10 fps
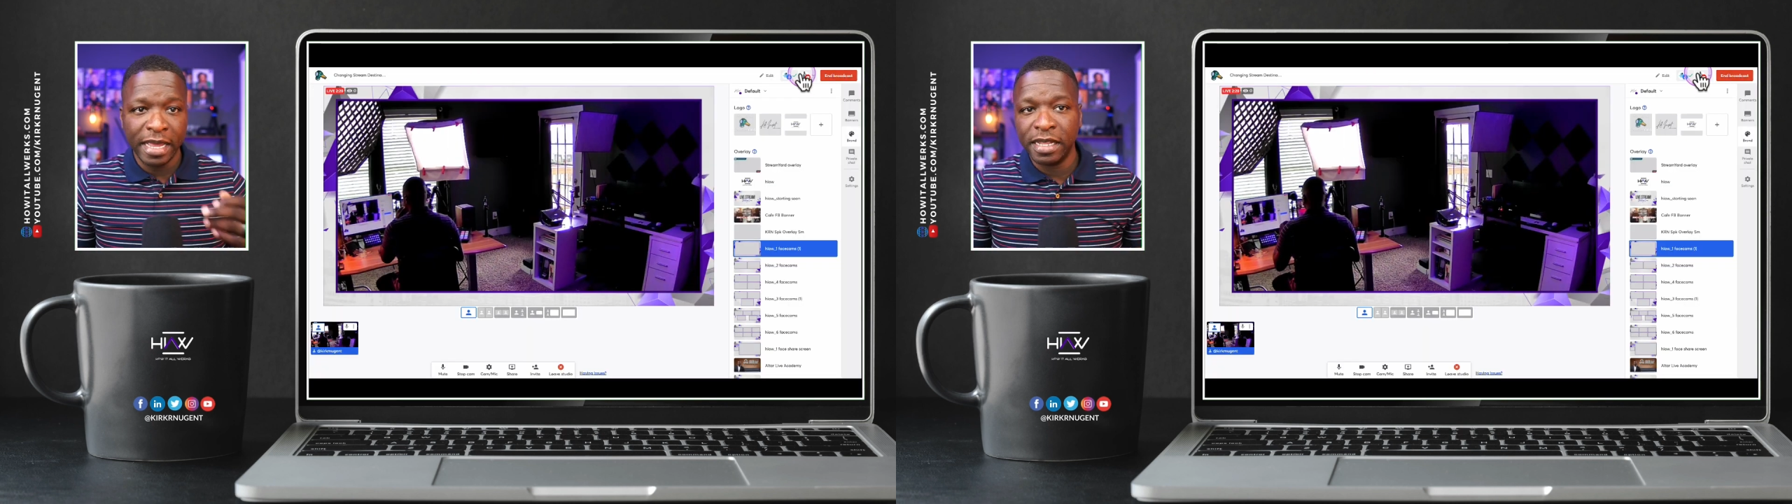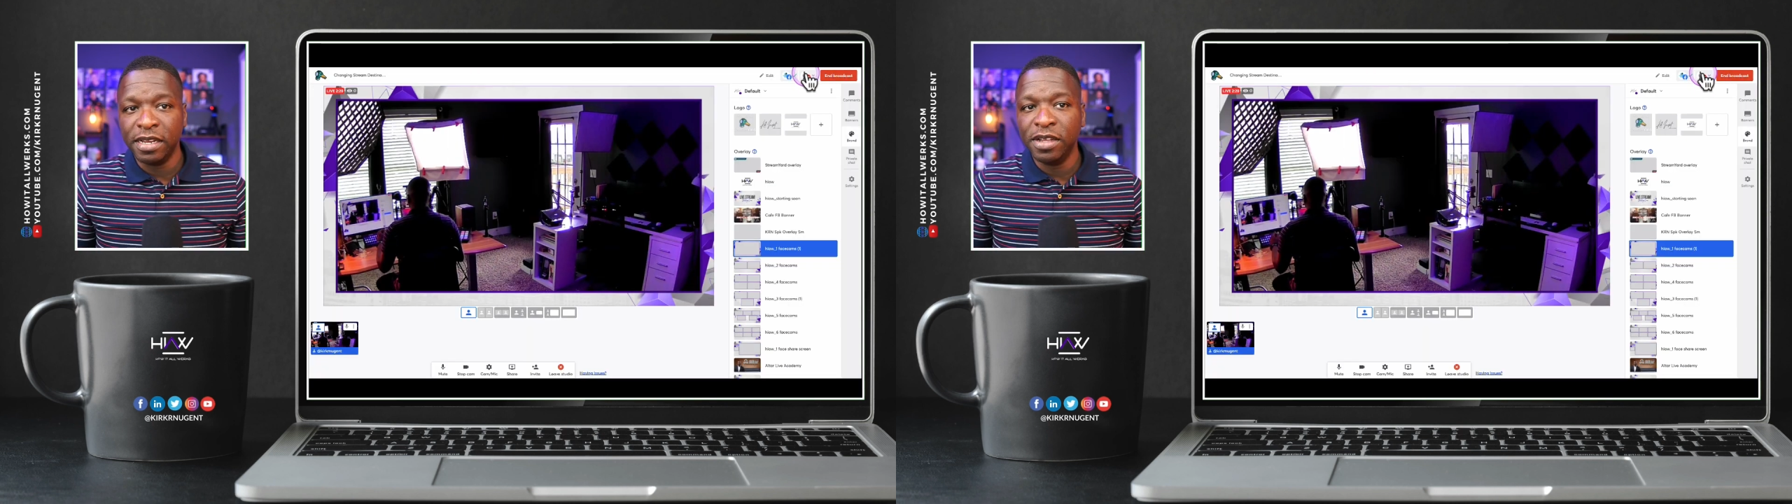
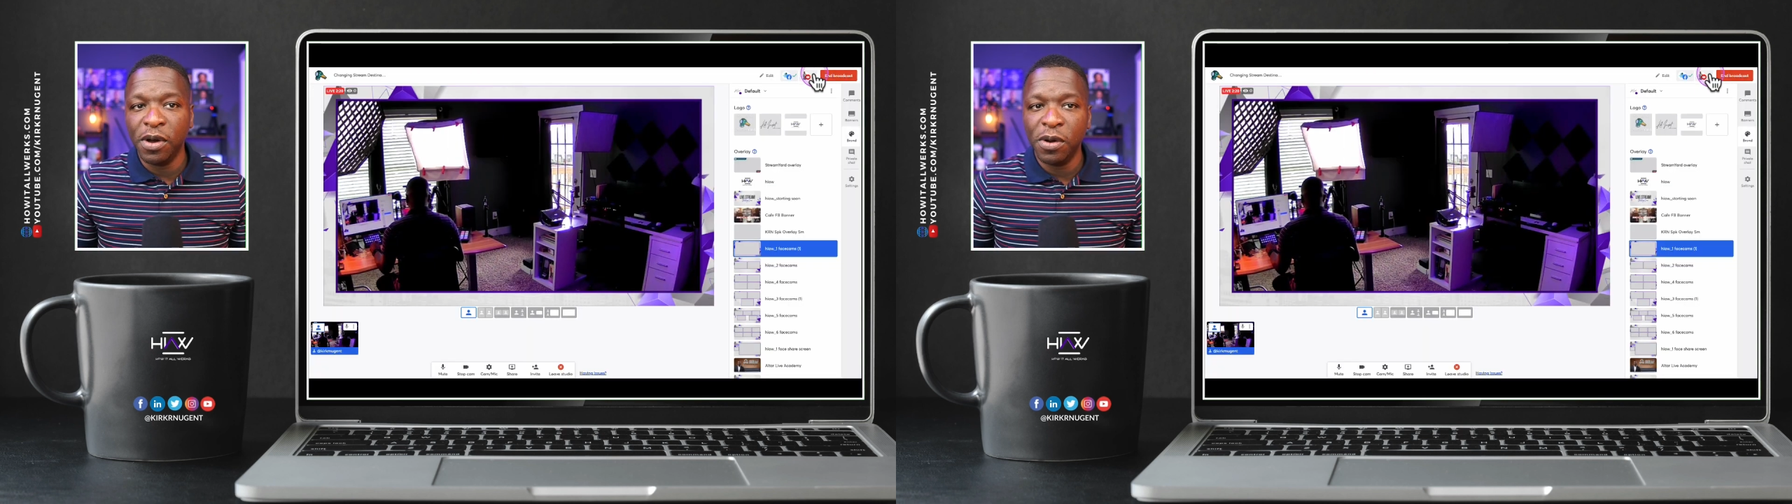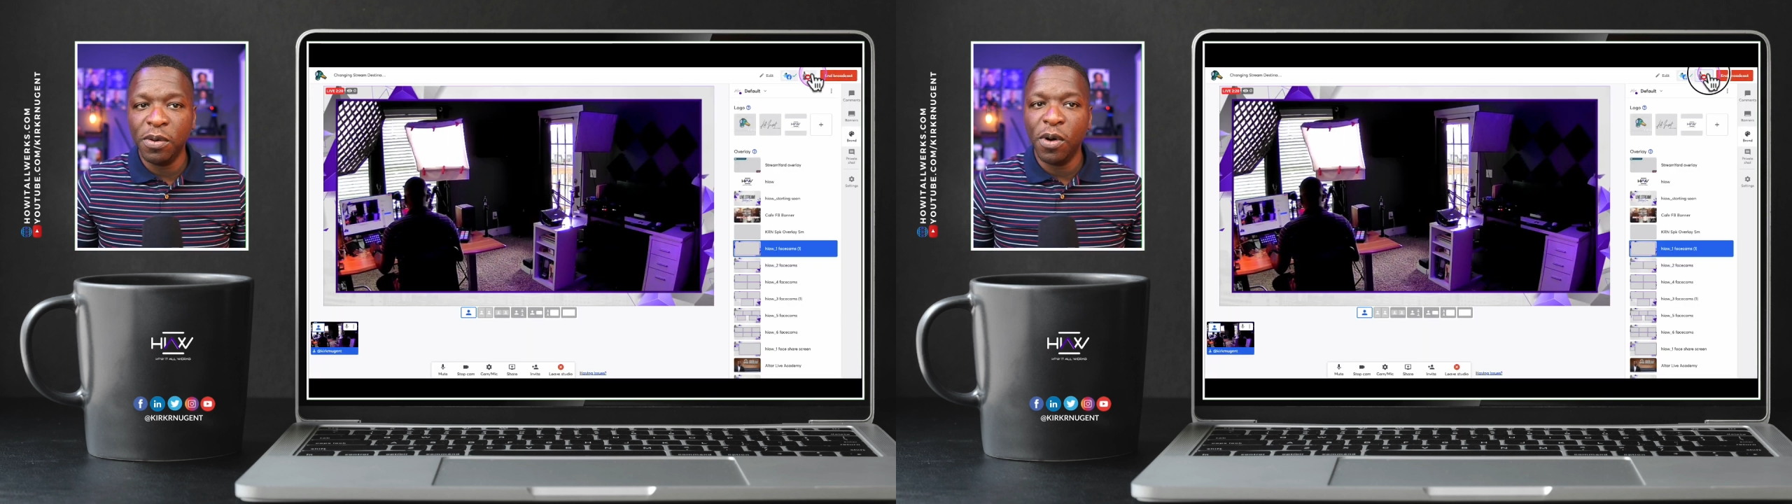I can
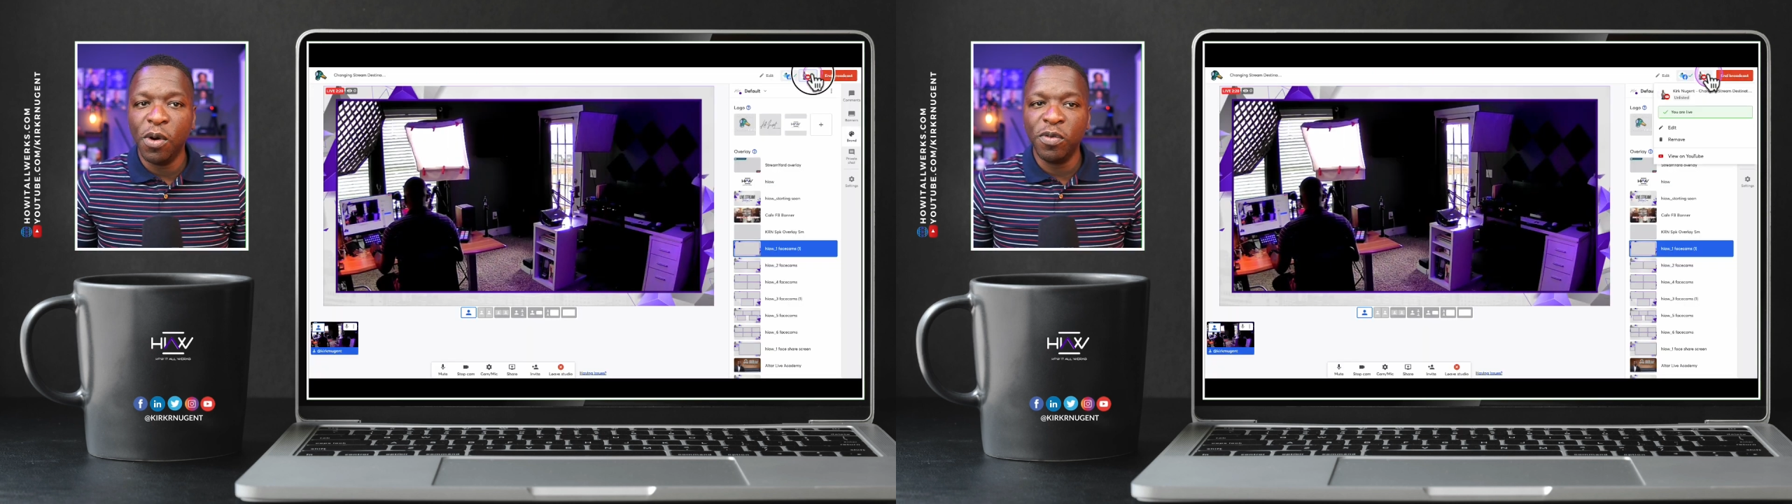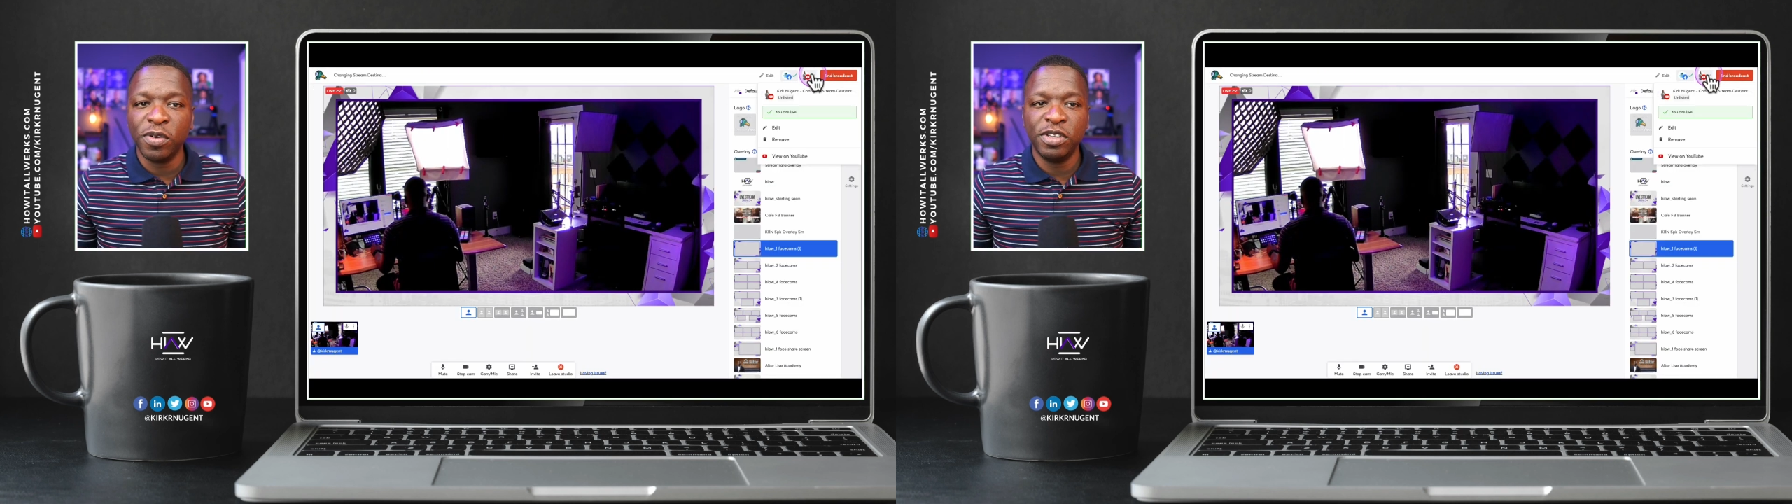go
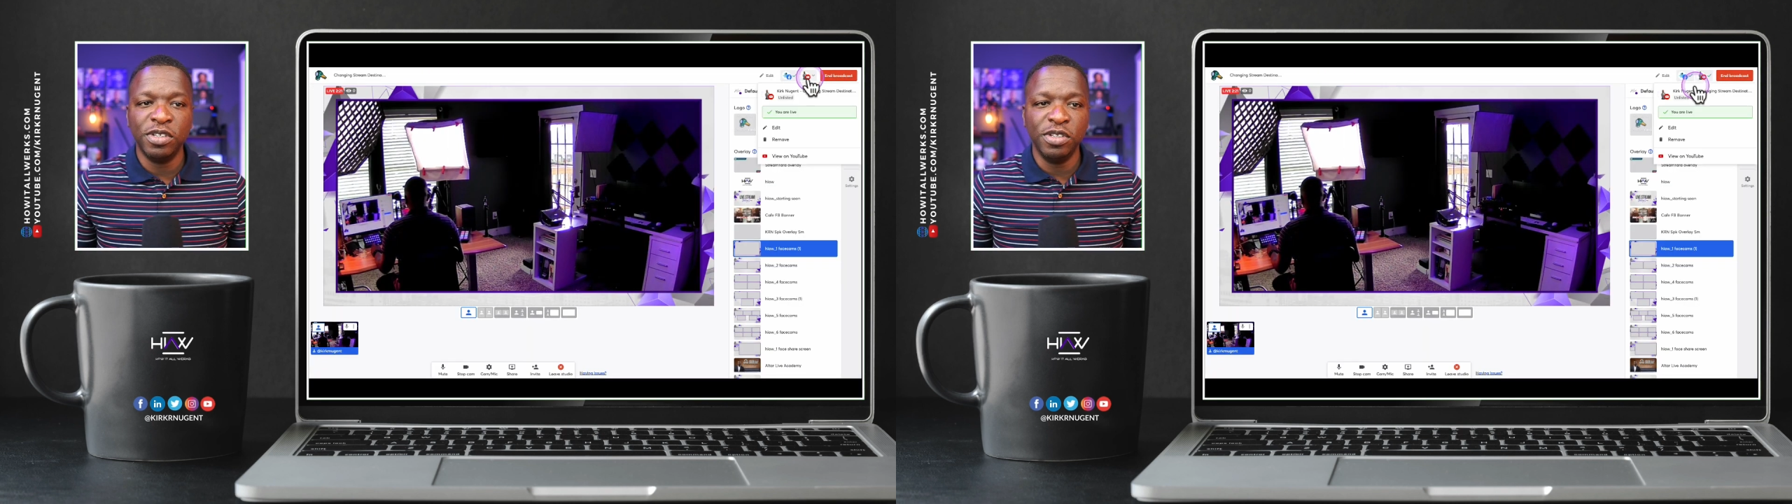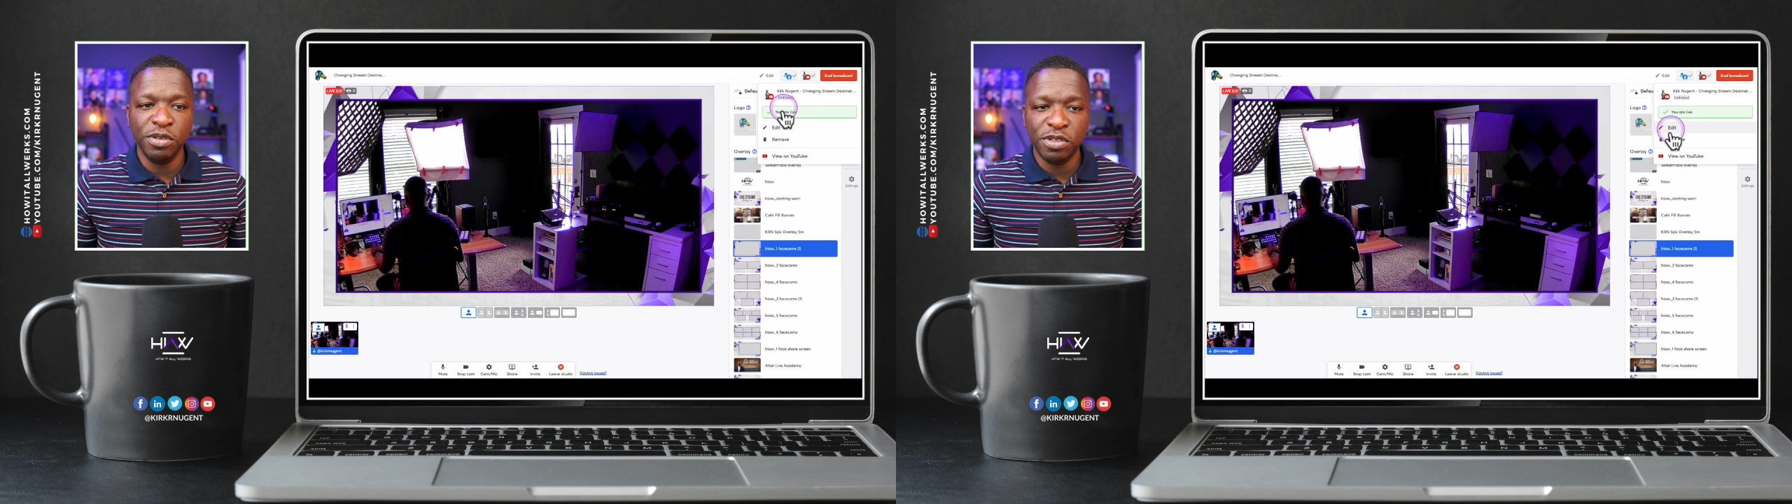over
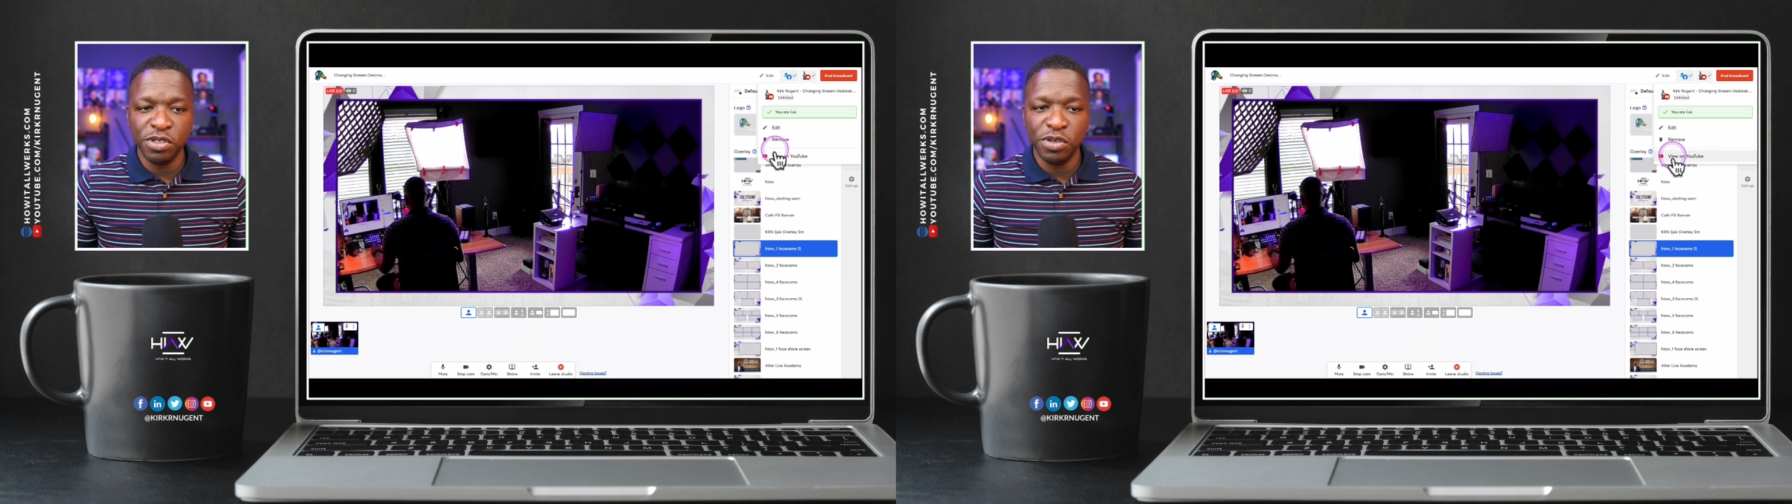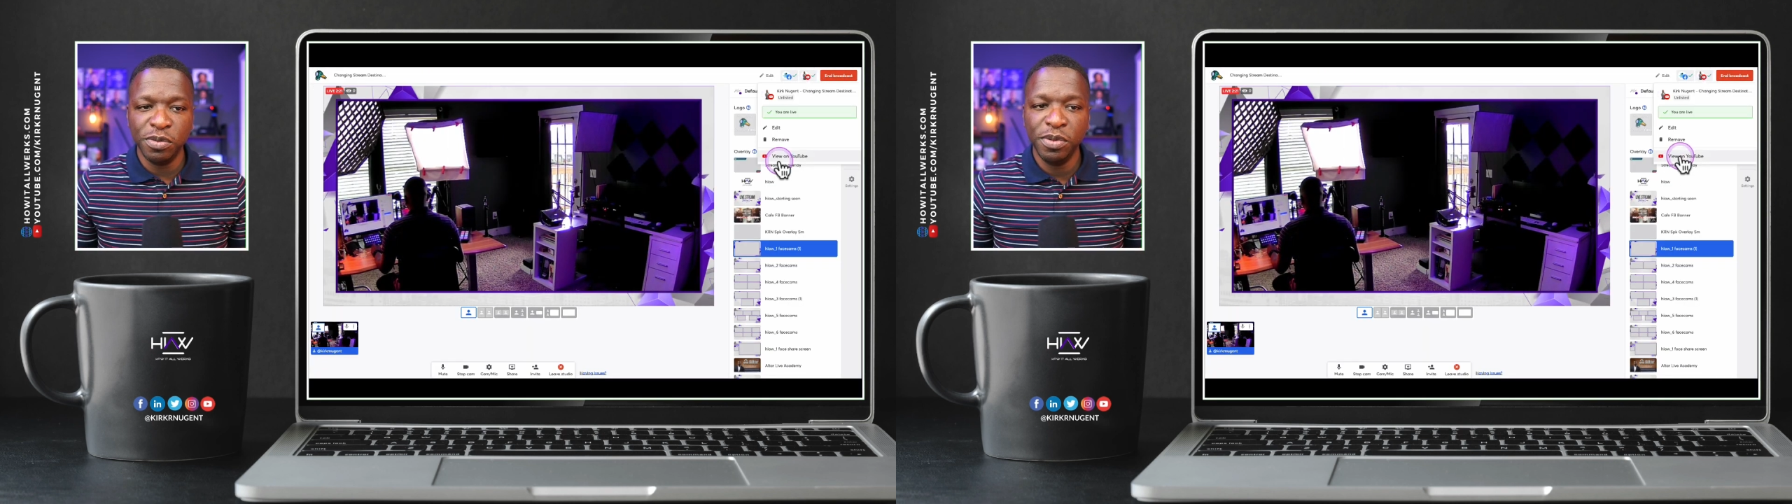to
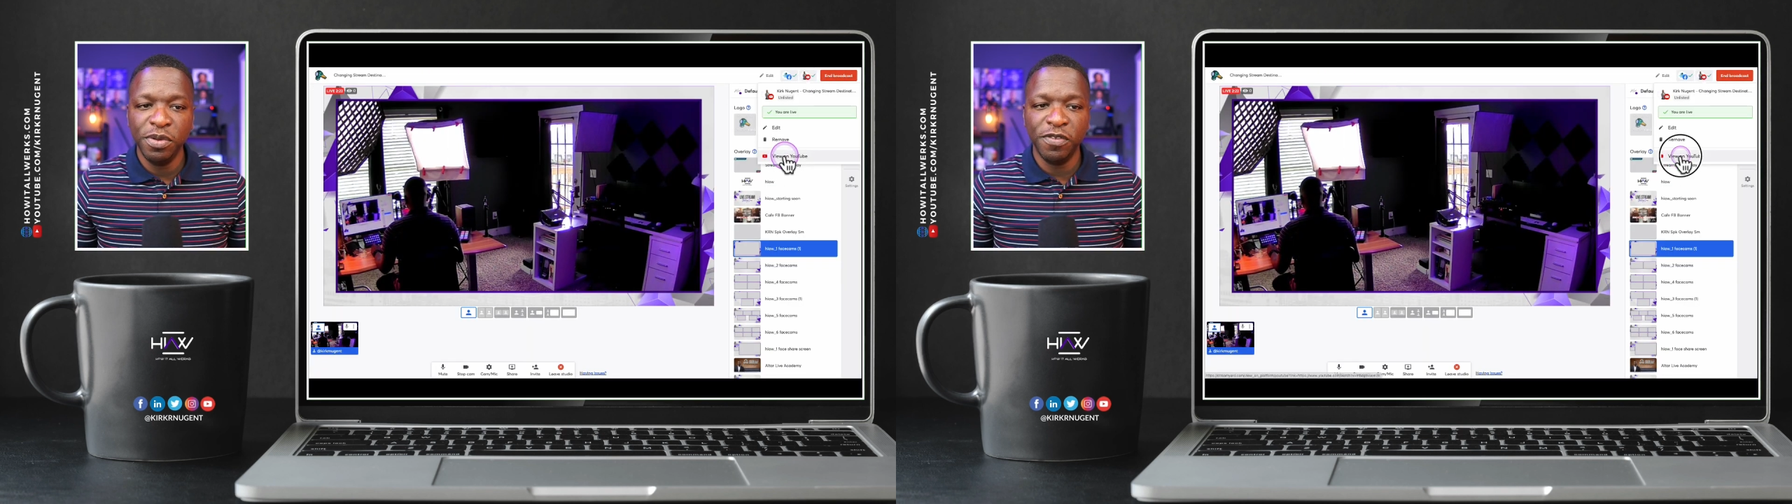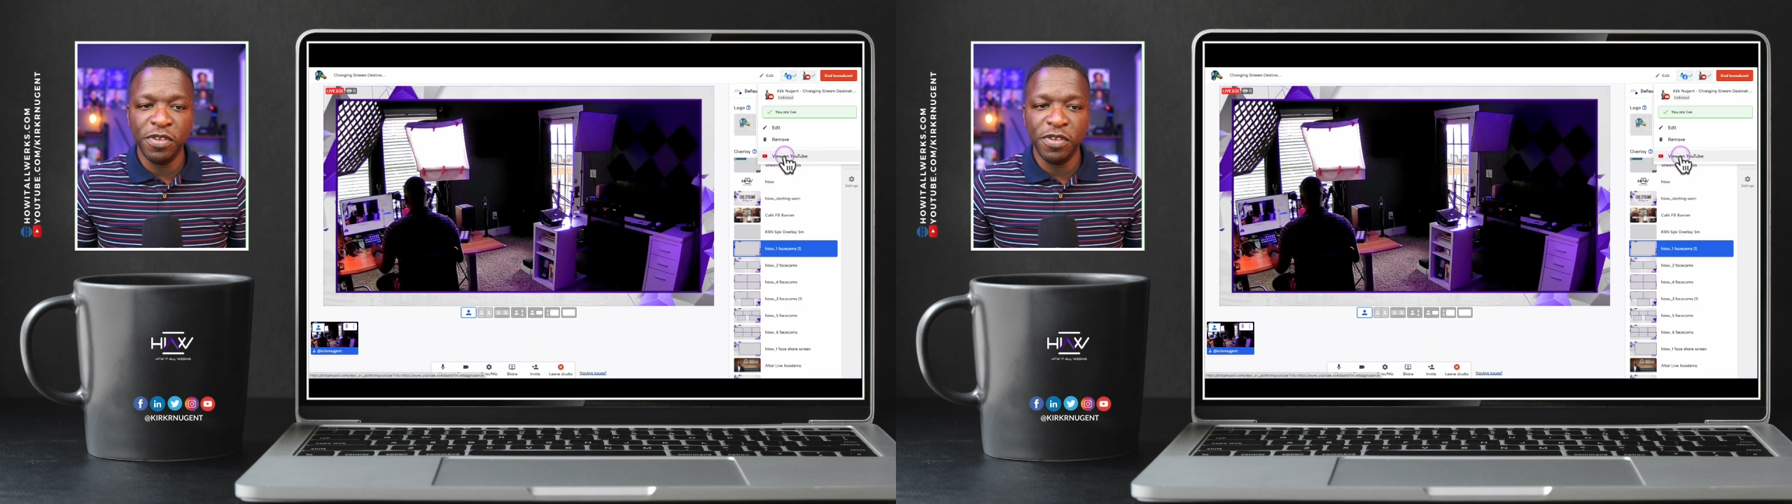YouTube,